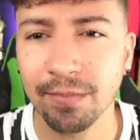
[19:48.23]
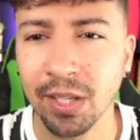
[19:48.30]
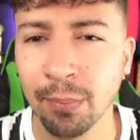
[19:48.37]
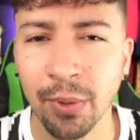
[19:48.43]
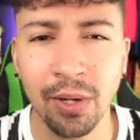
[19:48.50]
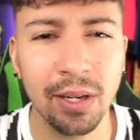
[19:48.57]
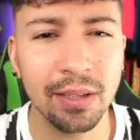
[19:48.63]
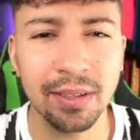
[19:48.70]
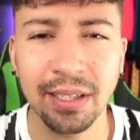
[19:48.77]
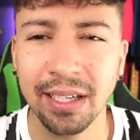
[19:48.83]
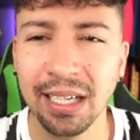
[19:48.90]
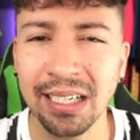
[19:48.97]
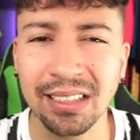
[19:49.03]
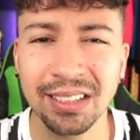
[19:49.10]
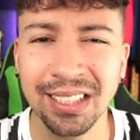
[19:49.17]
But
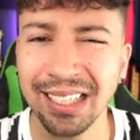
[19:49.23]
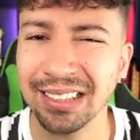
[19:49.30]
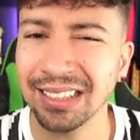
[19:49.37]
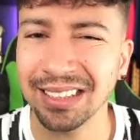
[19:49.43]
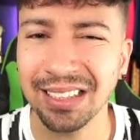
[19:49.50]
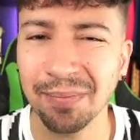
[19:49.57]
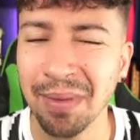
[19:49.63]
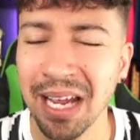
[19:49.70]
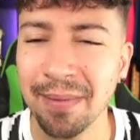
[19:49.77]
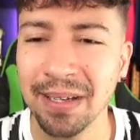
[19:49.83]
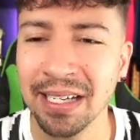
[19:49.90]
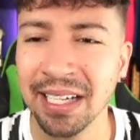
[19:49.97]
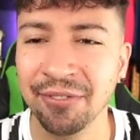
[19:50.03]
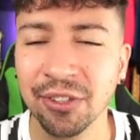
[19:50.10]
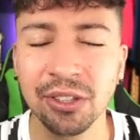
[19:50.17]
in a sense, is it
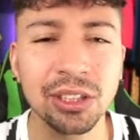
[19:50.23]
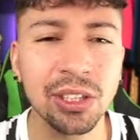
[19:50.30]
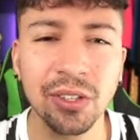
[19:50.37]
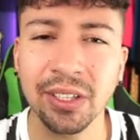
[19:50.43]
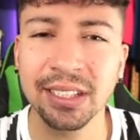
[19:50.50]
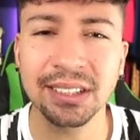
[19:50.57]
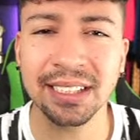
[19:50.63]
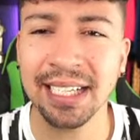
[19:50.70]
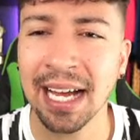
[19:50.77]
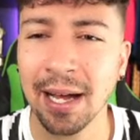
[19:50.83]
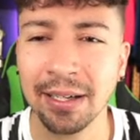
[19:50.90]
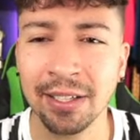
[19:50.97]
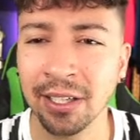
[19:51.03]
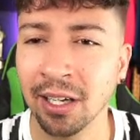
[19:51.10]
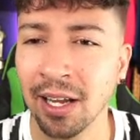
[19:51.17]
maybe, if you're just looking to
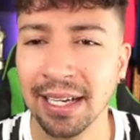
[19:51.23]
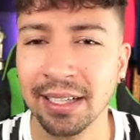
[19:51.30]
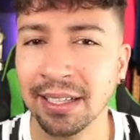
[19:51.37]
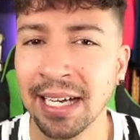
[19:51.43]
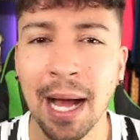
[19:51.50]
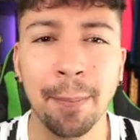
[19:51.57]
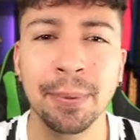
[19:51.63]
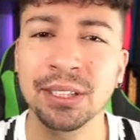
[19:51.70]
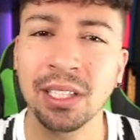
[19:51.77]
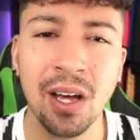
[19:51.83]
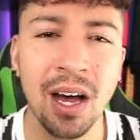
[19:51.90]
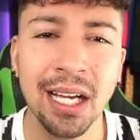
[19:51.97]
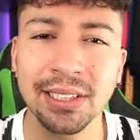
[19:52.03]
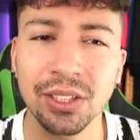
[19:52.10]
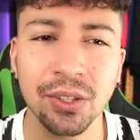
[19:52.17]

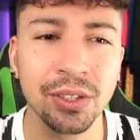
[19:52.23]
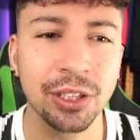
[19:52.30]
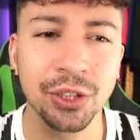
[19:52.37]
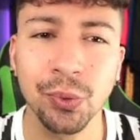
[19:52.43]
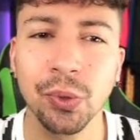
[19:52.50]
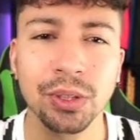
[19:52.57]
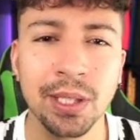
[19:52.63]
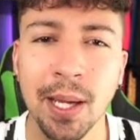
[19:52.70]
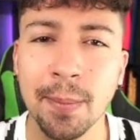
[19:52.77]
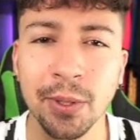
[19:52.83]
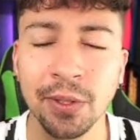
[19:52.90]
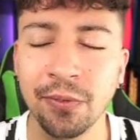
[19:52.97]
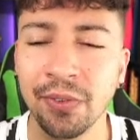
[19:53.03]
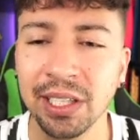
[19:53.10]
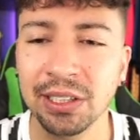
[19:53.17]
capitalize on the short term
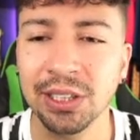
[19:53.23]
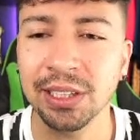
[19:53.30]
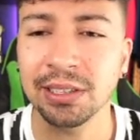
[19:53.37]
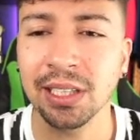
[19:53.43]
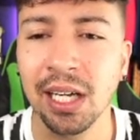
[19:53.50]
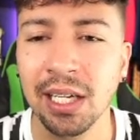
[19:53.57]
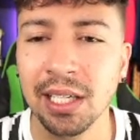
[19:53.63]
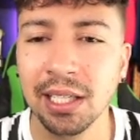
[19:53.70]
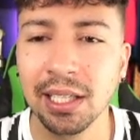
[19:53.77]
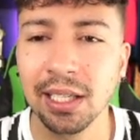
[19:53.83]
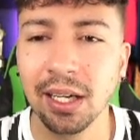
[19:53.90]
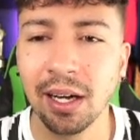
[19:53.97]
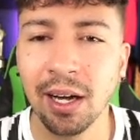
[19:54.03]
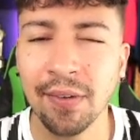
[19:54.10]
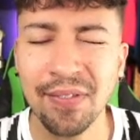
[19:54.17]
good fixtures,
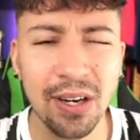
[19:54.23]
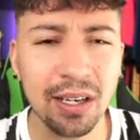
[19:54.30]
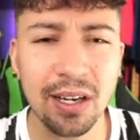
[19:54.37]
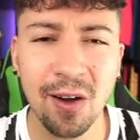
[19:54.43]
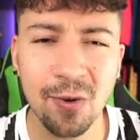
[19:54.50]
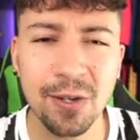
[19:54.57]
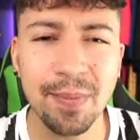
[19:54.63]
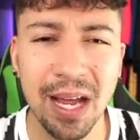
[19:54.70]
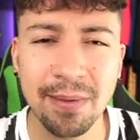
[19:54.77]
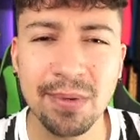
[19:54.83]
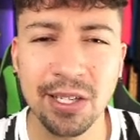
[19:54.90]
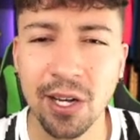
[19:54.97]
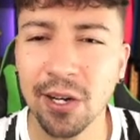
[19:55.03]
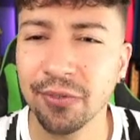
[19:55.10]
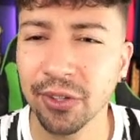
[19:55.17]
I feel like I would
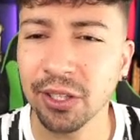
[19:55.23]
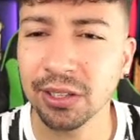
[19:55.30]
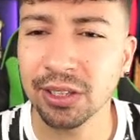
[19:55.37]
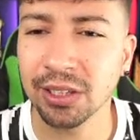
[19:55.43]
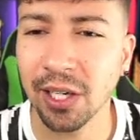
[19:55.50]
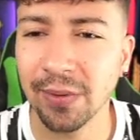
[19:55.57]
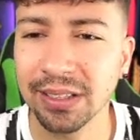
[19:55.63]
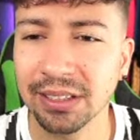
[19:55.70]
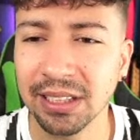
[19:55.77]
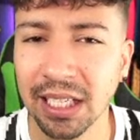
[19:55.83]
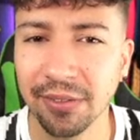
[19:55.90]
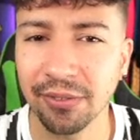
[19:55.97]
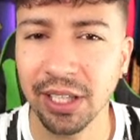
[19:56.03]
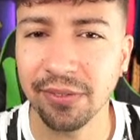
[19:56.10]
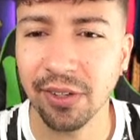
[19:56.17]
maybe go for Gusto instead
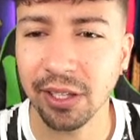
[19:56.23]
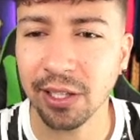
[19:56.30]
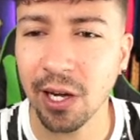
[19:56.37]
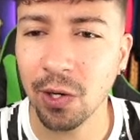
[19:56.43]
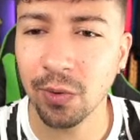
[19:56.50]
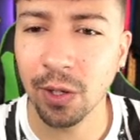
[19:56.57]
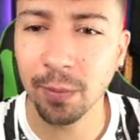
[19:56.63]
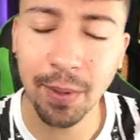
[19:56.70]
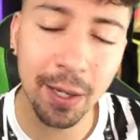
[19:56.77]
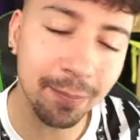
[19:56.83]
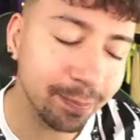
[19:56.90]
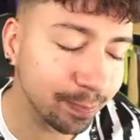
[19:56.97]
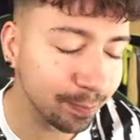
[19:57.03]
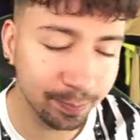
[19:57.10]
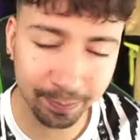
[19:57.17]
of Levi Colwill. But
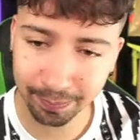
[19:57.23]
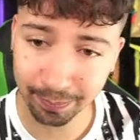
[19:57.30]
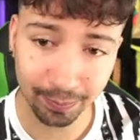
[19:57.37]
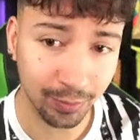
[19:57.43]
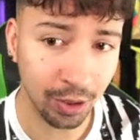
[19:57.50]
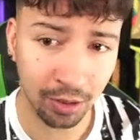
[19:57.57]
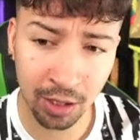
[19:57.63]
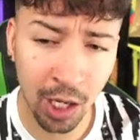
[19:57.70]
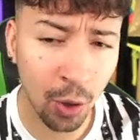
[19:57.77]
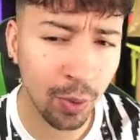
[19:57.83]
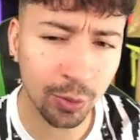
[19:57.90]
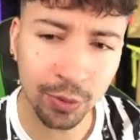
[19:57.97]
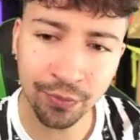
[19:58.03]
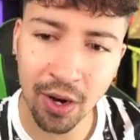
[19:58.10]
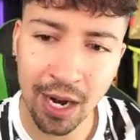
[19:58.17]

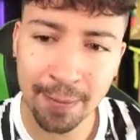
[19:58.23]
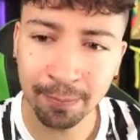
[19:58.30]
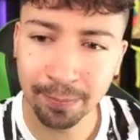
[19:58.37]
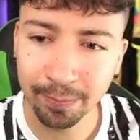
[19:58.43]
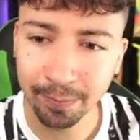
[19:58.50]
Colwill's fine.